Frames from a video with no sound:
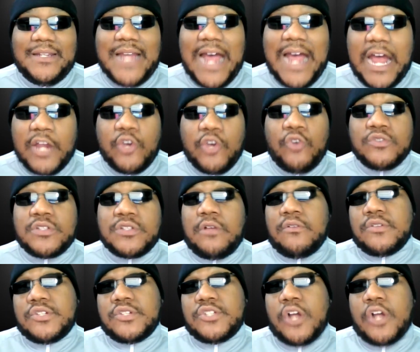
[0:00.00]
not who's
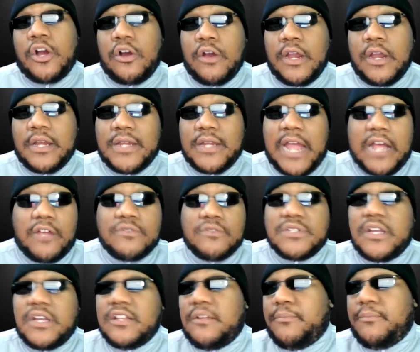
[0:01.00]
on start, not
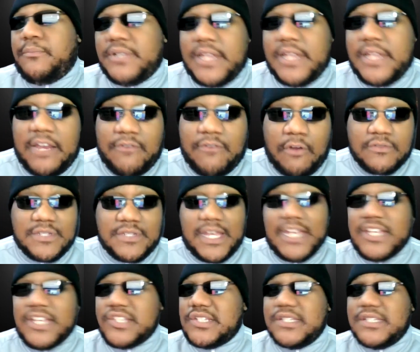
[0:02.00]
who's gonna play
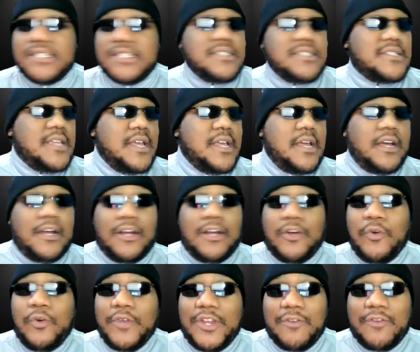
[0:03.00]
rotations,
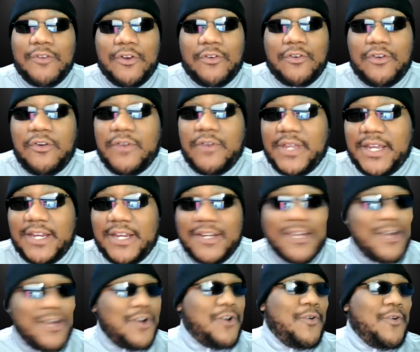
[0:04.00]
uh, who you're
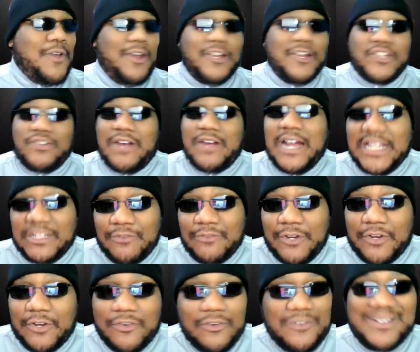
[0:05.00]
recruiting, who you're trying to
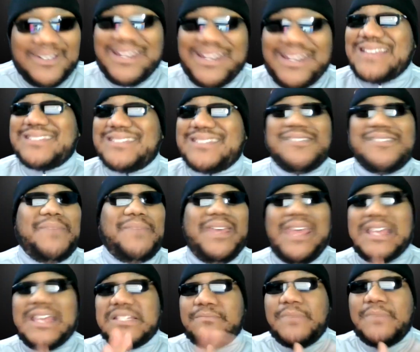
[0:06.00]
recruit. That's to
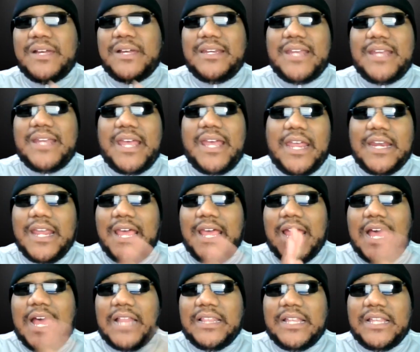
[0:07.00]
me that's mundane.
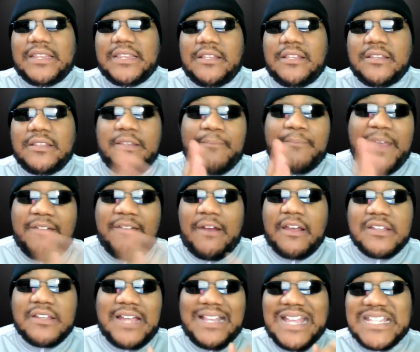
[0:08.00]
I let the, the beat
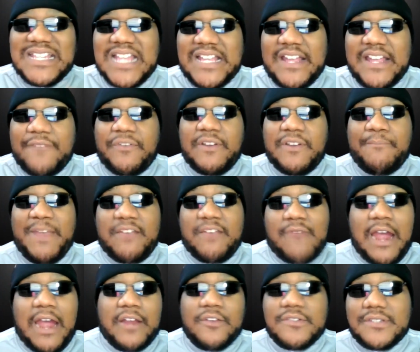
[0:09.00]
writers. I left it for the
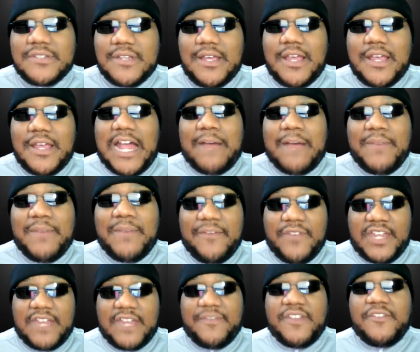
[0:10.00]
beat writers. I'm gonna
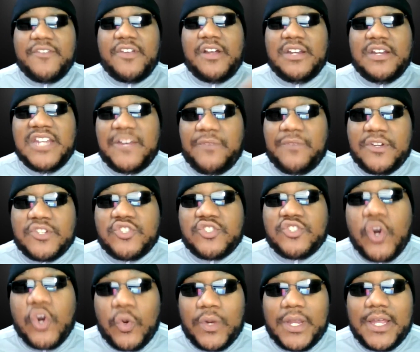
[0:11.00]
give you give you a different
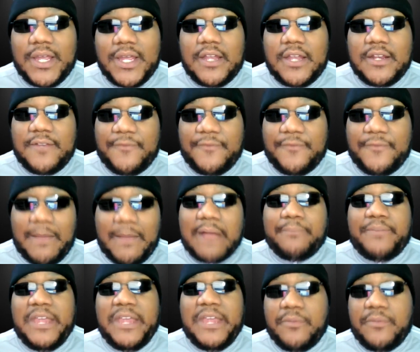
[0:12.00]
story for
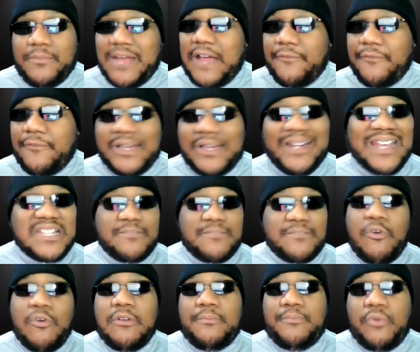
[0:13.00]
my people. I feel like
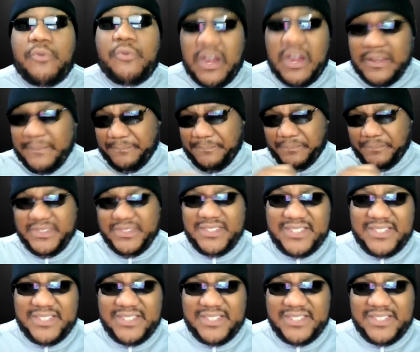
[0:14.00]
that's more important